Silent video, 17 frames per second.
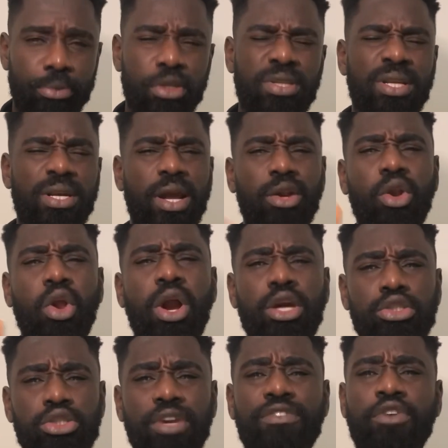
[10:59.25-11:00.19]
Do you think that
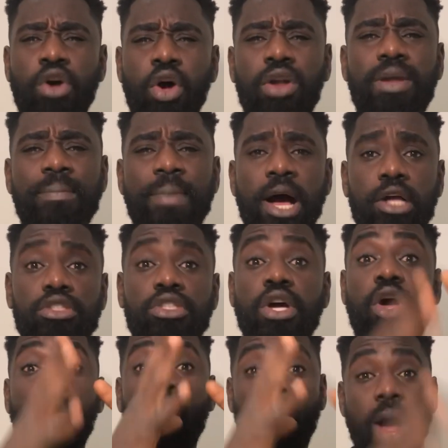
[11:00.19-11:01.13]
Laura should have called them out
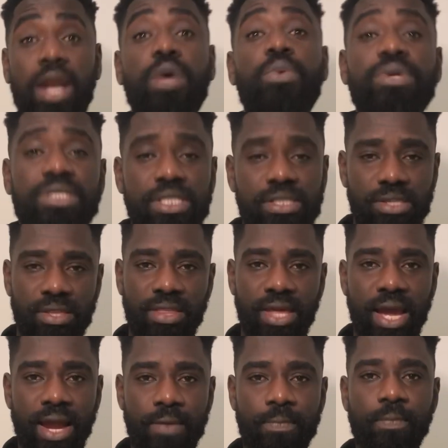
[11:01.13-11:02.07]
while they were seated
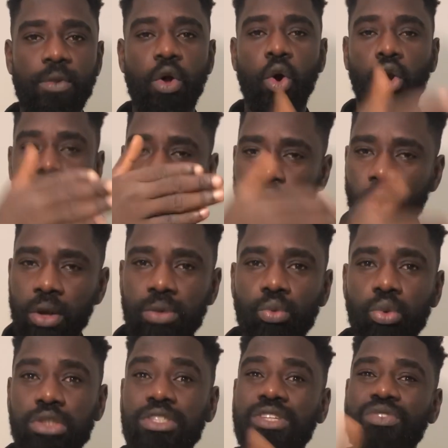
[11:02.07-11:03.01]
there, or Laura
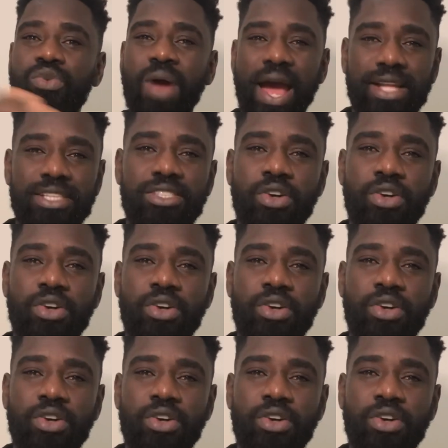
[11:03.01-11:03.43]
was right